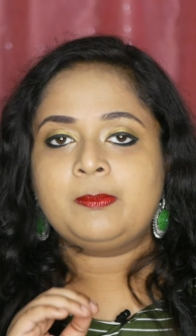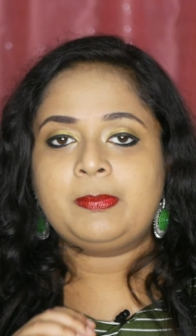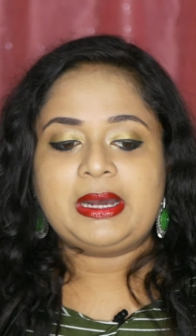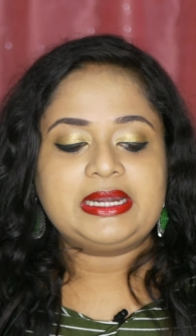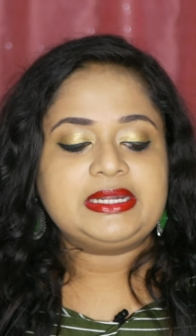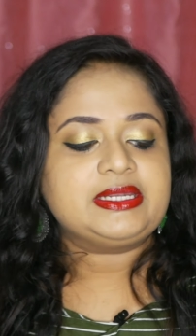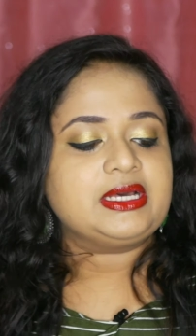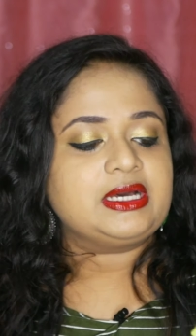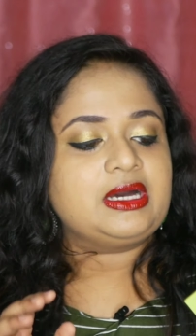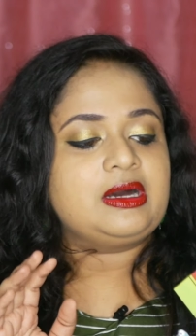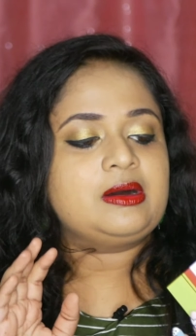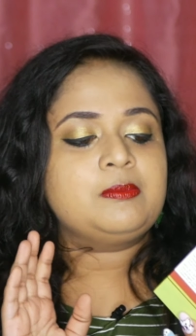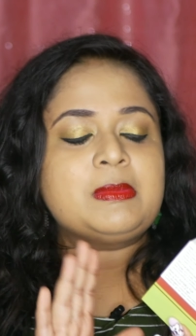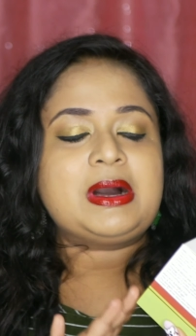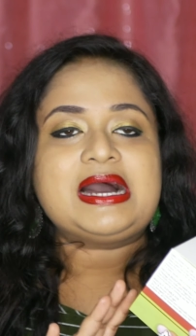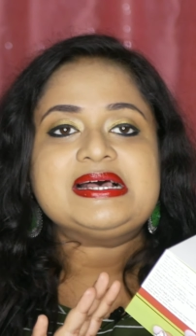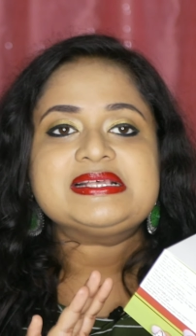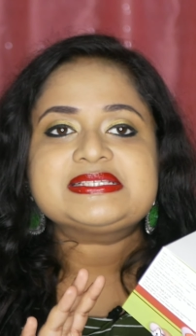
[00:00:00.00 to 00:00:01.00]
but a
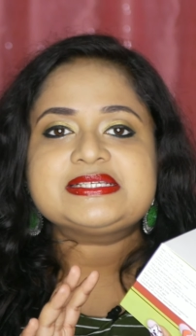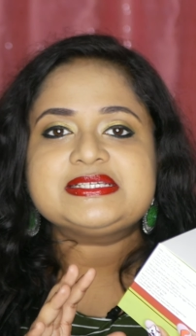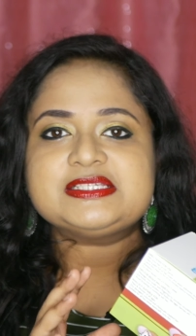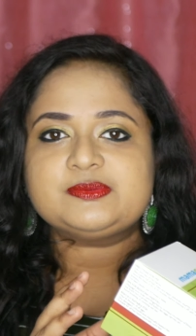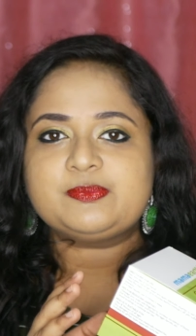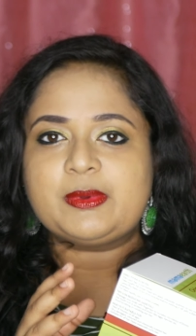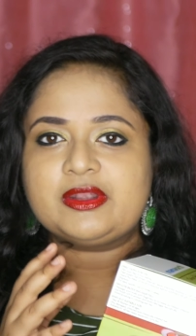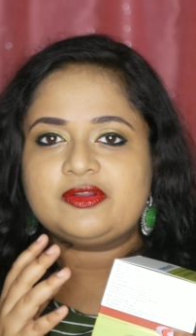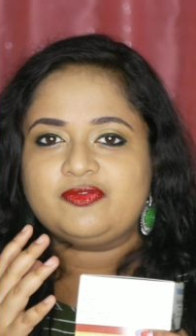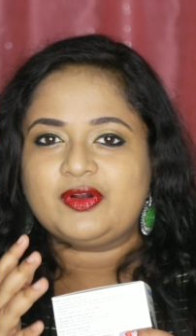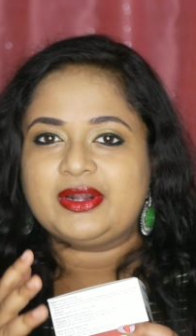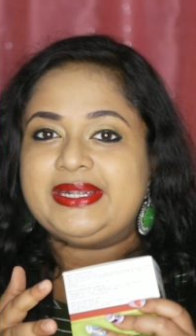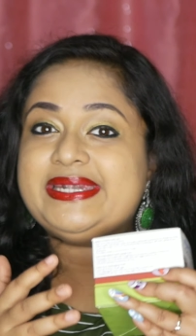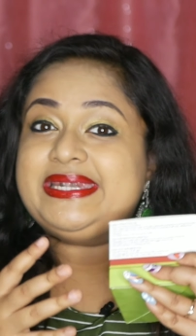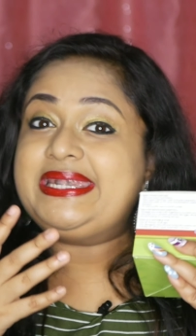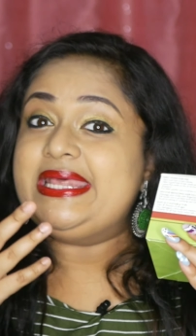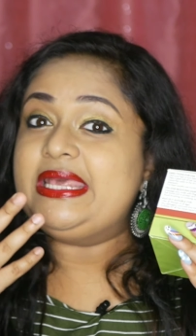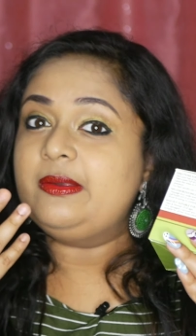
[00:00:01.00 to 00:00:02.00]
mask is meant for
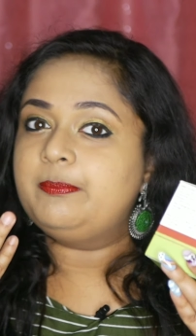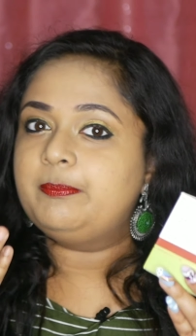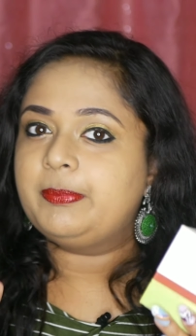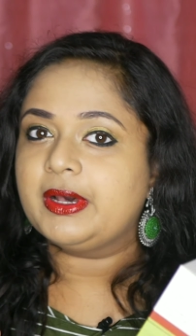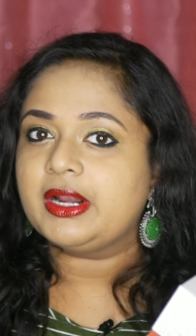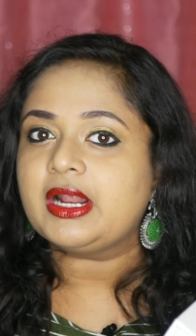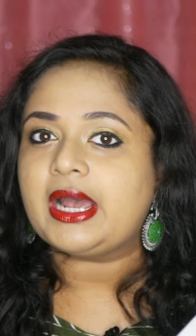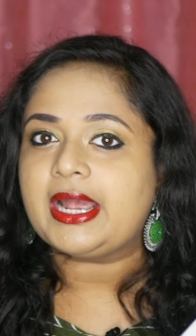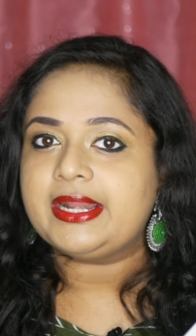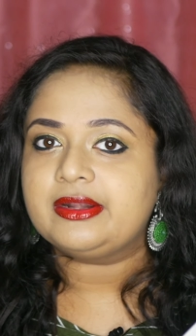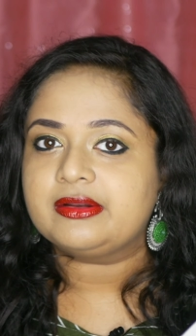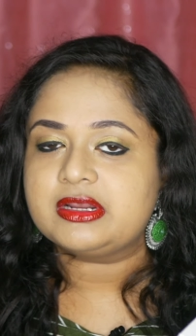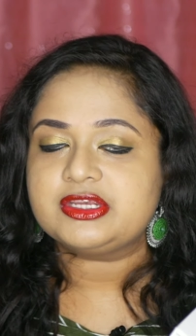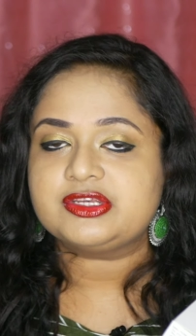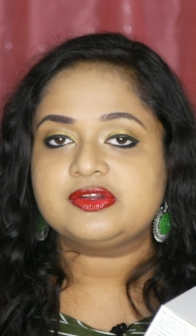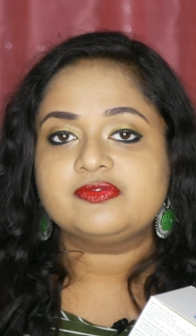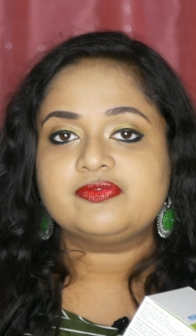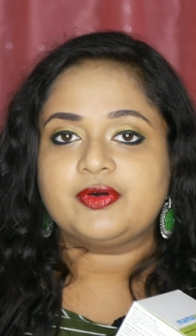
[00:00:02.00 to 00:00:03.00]
deeper
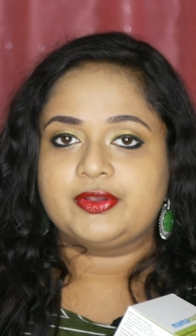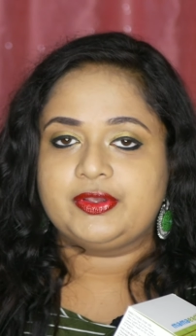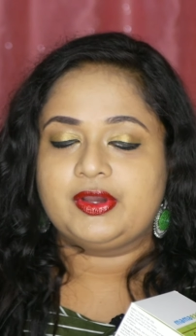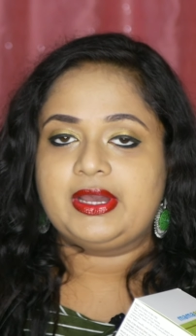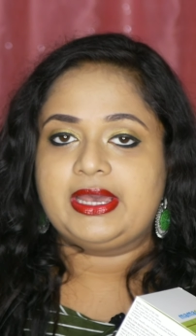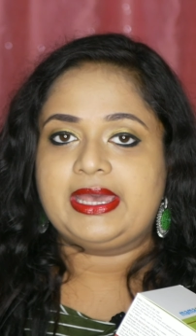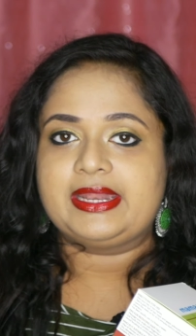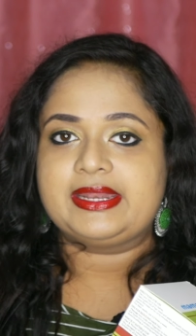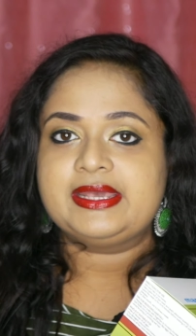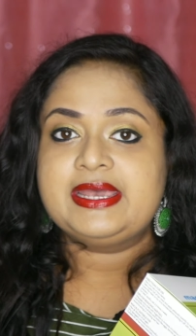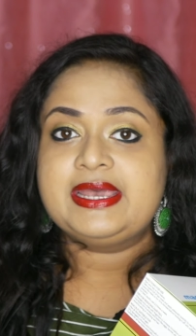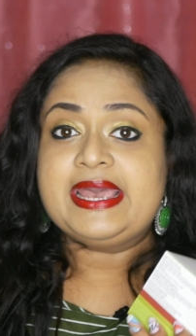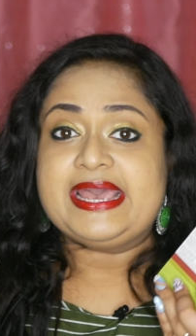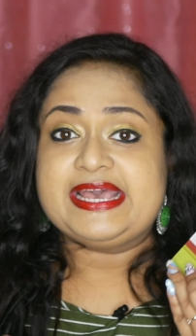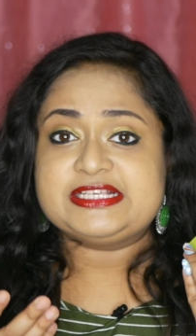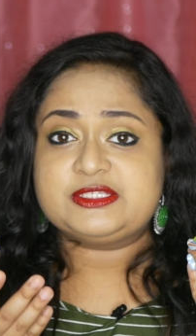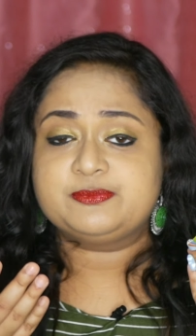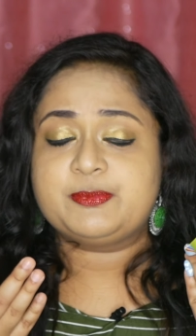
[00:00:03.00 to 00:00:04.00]
hydration for your hair
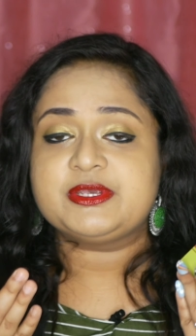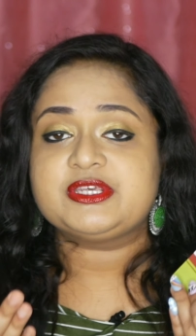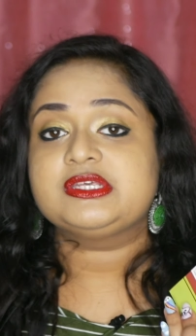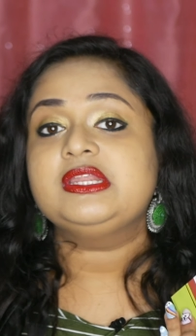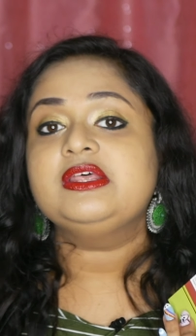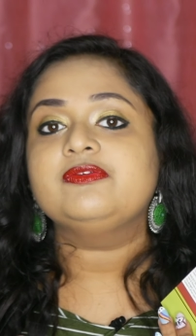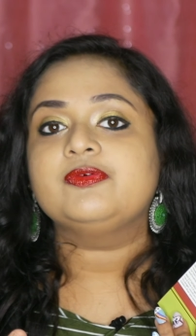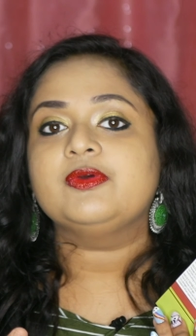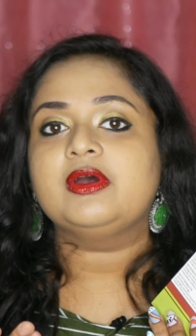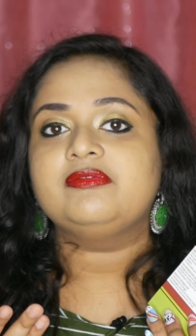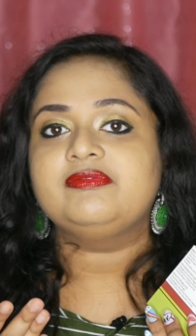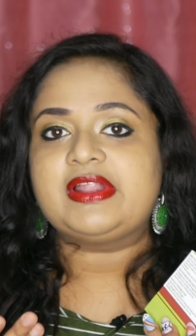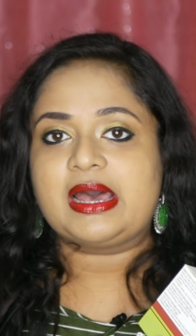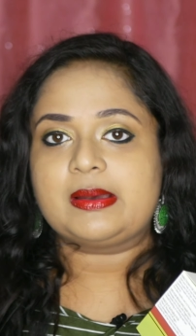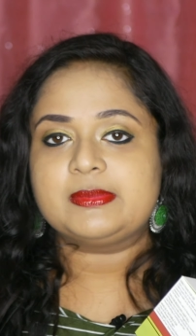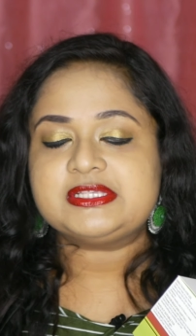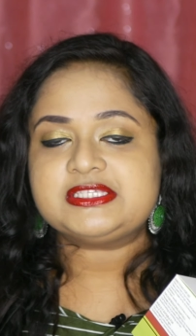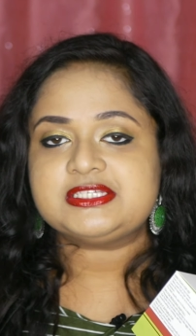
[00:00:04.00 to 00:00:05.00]
especially if you have
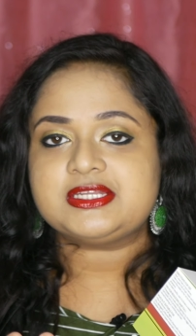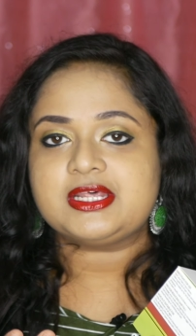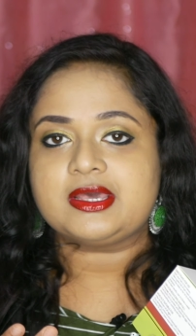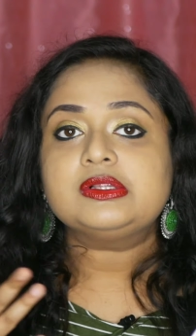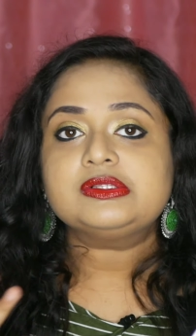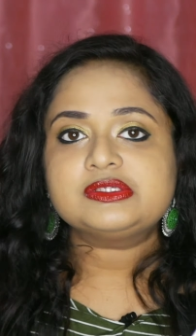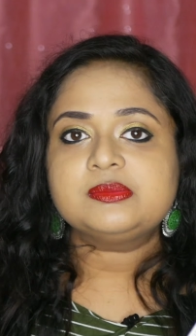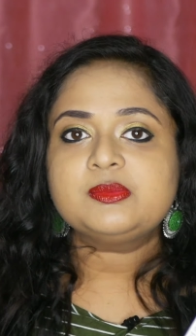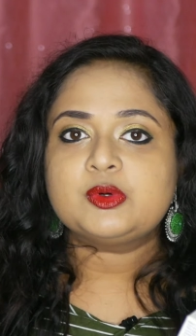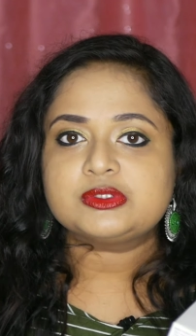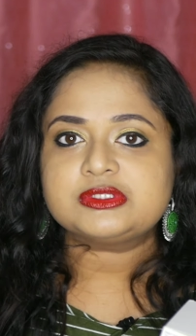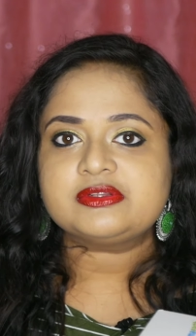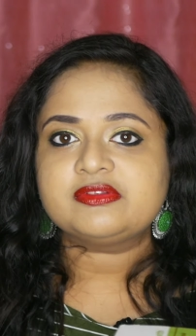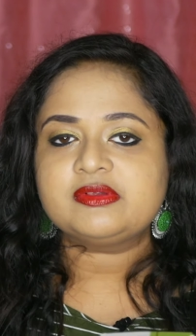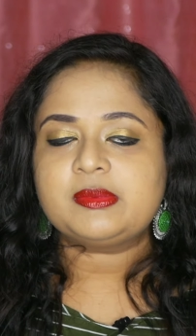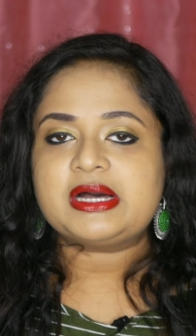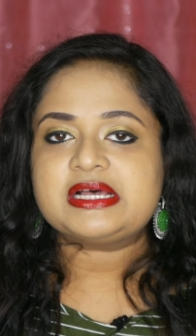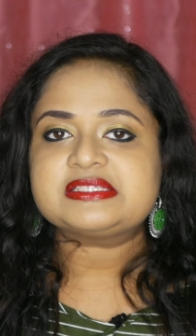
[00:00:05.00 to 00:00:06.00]
damaged hair so most
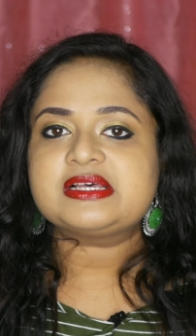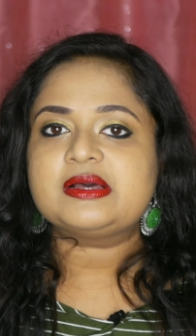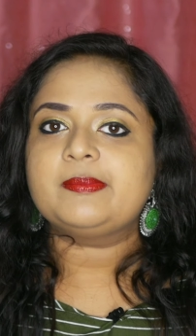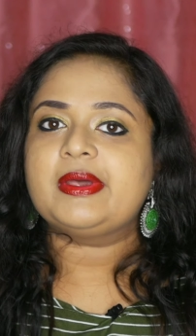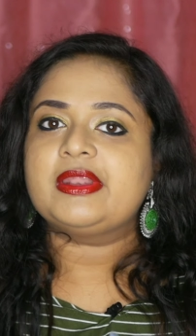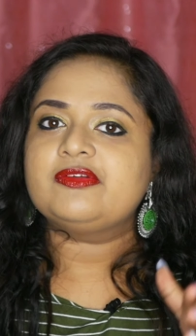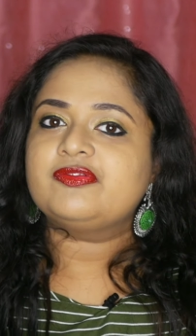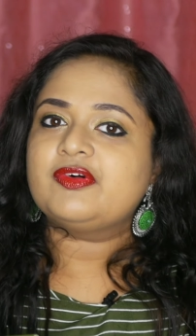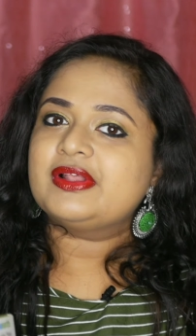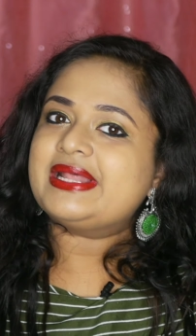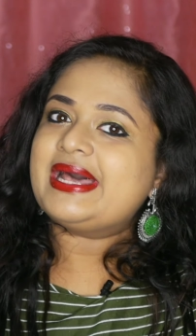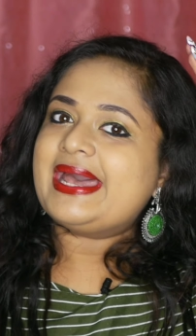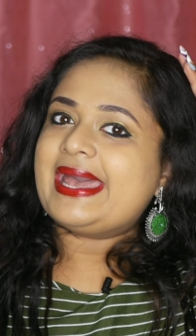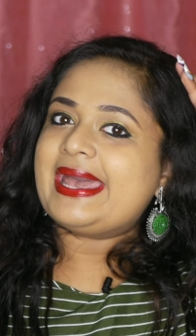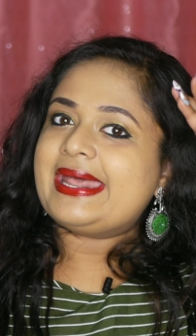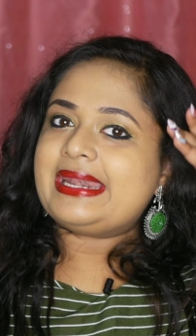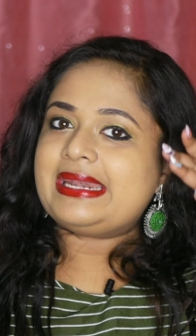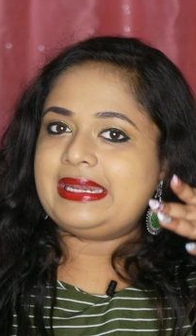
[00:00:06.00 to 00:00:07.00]
of the masks are meant for the
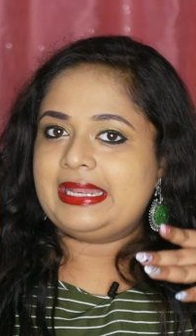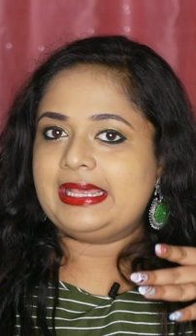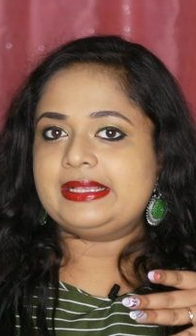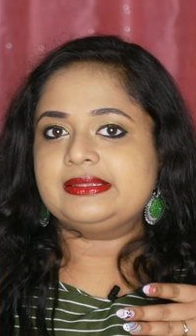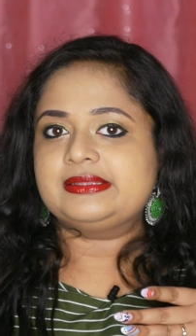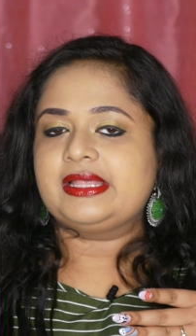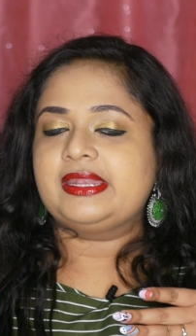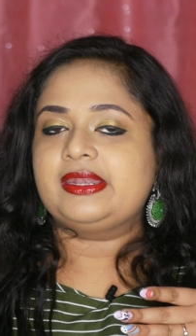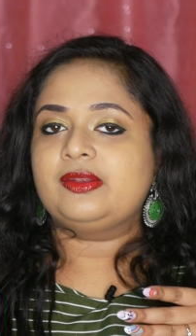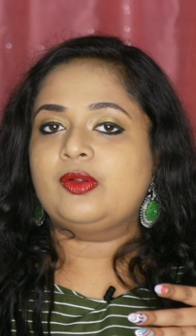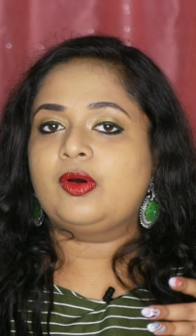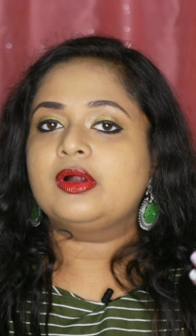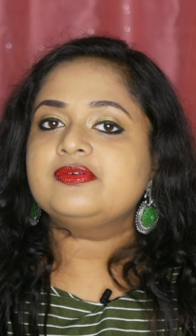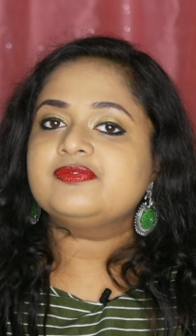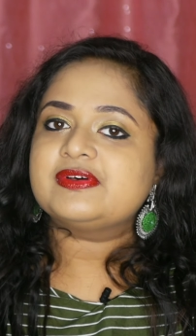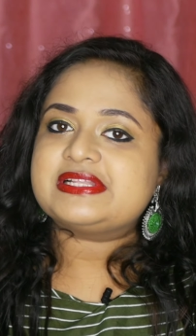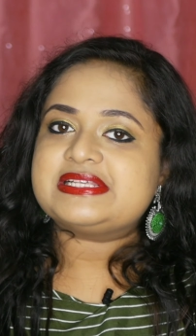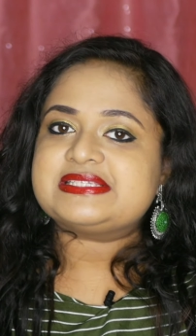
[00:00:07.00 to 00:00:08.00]
hair length and
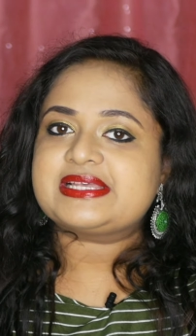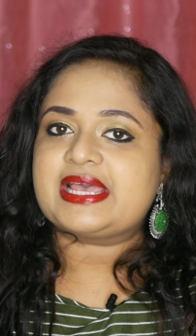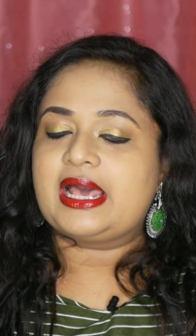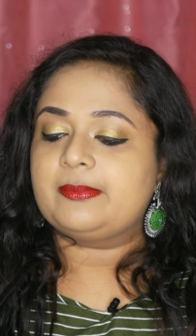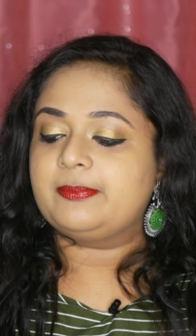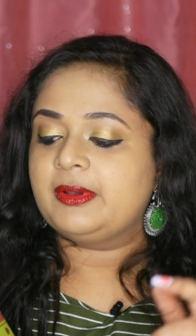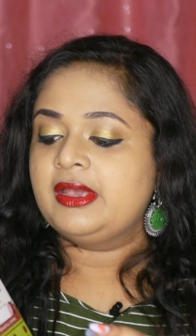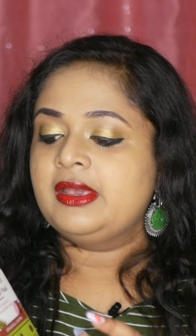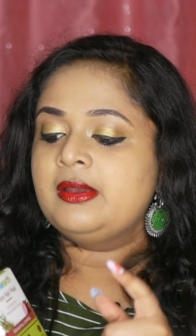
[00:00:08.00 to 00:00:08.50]
not for the scalp